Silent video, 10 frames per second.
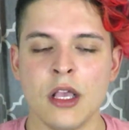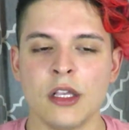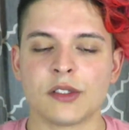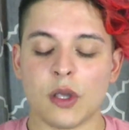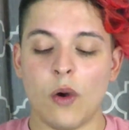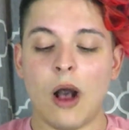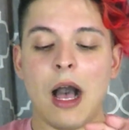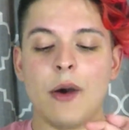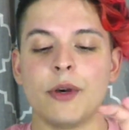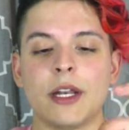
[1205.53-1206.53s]
So
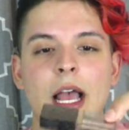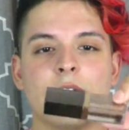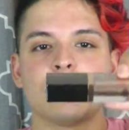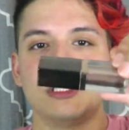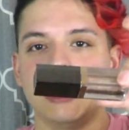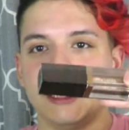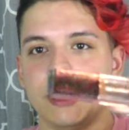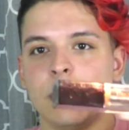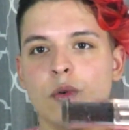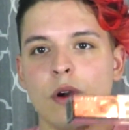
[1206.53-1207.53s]
I would actually,
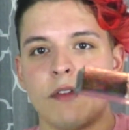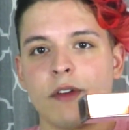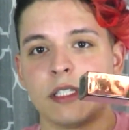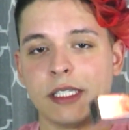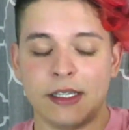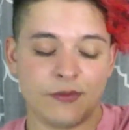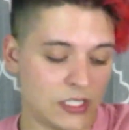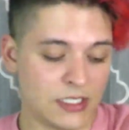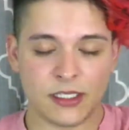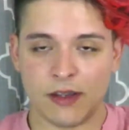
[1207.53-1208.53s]
whoever receives
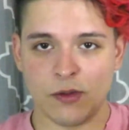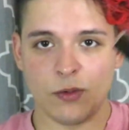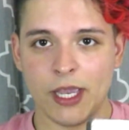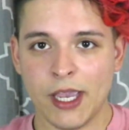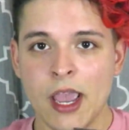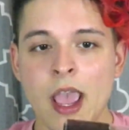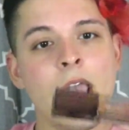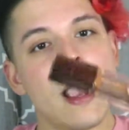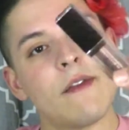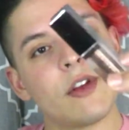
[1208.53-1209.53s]
this giveaway,
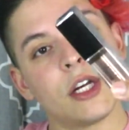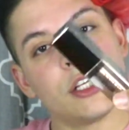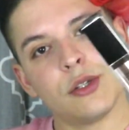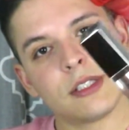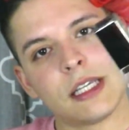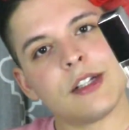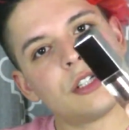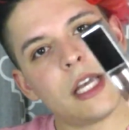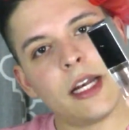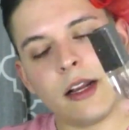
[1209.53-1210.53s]
if you're gonna use this
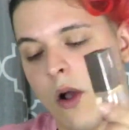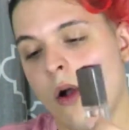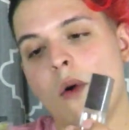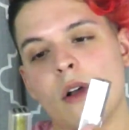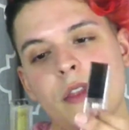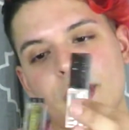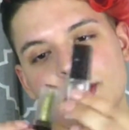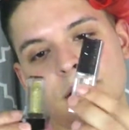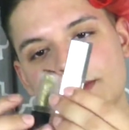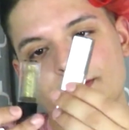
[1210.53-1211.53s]
shade or the
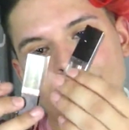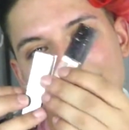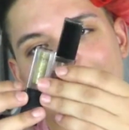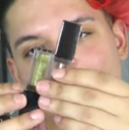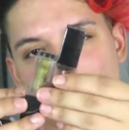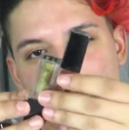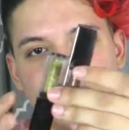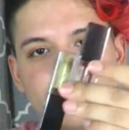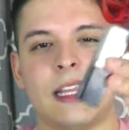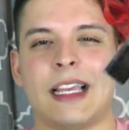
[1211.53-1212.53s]
any of
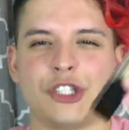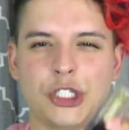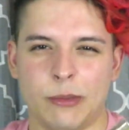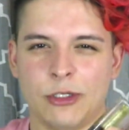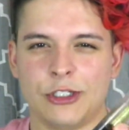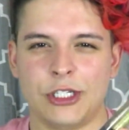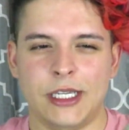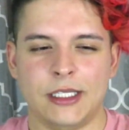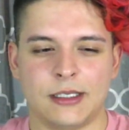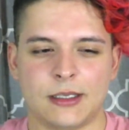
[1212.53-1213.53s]
the like shimmer
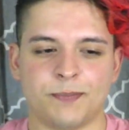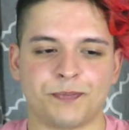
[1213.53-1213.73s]
shades,